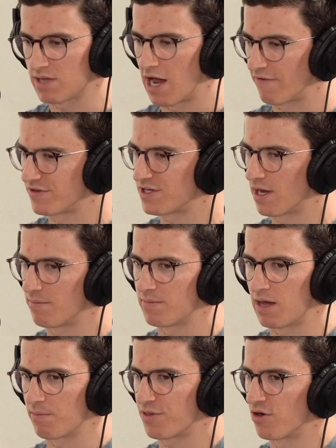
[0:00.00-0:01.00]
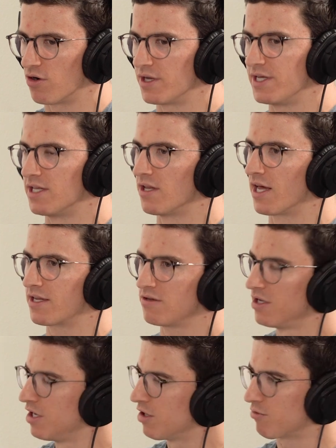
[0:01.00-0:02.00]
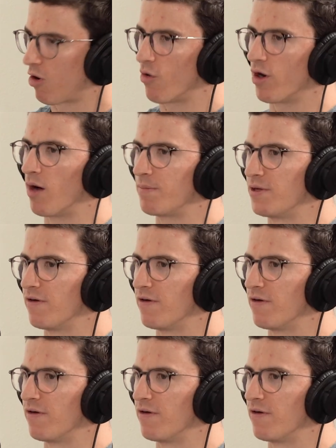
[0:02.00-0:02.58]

obviously I'm 30, and like growing up,